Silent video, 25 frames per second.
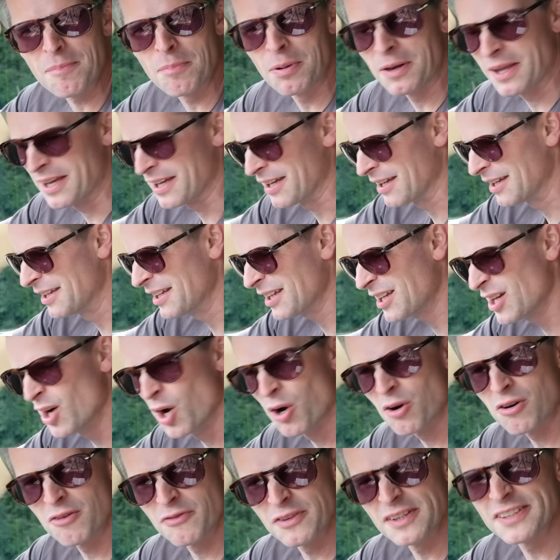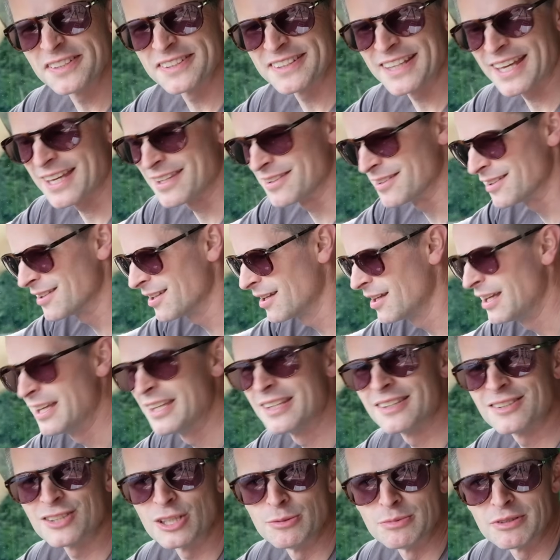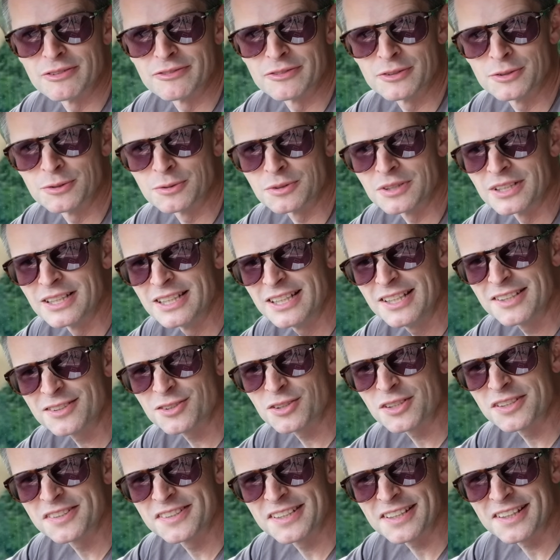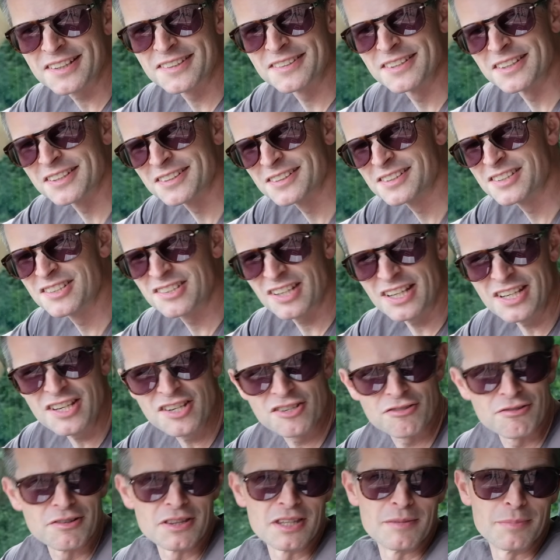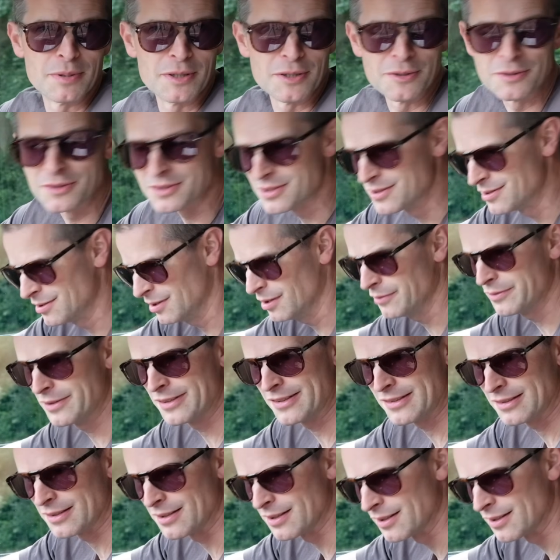player in a car of this standard. Don't be fooled. It's got a 6-disc changer in the boot, obviously.